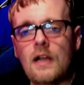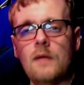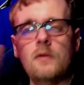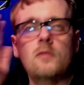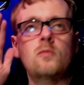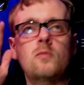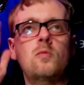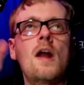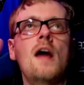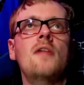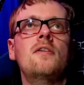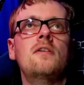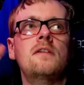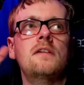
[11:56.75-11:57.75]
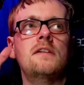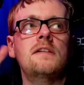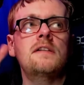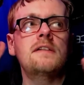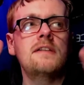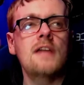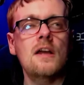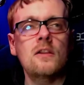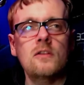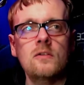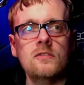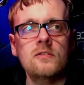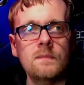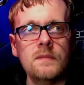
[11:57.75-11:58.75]
I would rather it
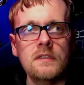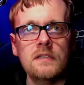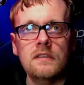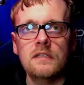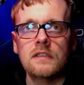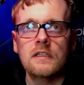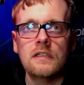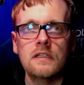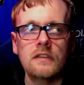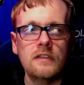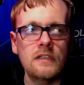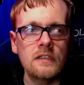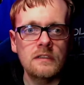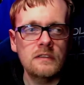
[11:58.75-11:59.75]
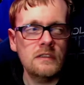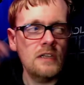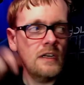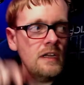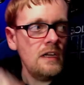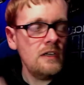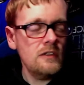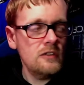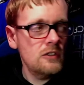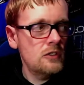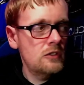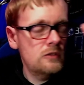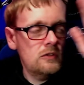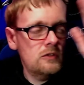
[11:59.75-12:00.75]
download something than connect to